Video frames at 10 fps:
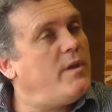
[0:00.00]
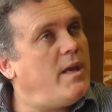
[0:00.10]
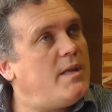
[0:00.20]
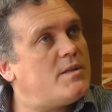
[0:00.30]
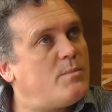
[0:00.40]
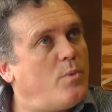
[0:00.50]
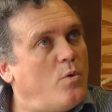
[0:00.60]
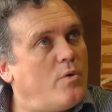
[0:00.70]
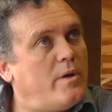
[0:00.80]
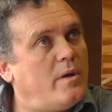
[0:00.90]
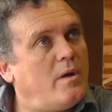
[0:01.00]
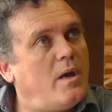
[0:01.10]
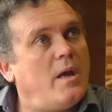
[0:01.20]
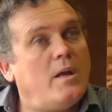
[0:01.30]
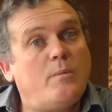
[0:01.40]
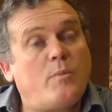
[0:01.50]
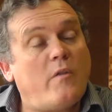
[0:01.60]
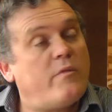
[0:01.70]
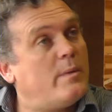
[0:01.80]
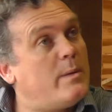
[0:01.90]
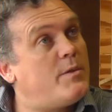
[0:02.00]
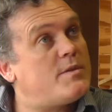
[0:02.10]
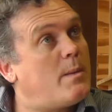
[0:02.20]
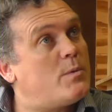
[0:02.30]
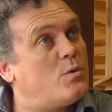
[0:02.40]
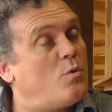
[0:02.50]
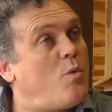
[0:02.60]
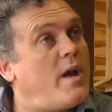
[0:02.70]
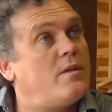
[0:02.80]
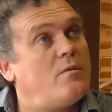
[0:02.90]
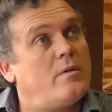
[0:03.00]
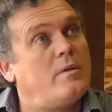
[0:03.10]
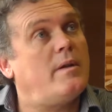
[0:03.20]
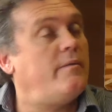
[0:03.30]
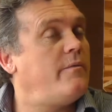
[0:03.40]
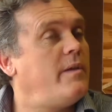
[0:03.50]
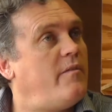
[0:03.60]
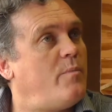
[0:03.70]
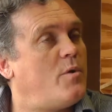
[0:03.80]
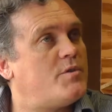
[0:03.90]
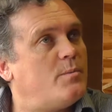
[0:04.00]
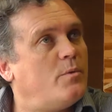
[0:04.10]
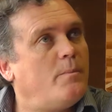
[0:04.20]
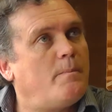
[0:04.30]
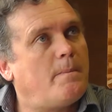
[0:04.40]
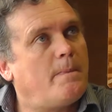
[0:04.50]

with the end supported and preferably with some sort of weight on it if possible.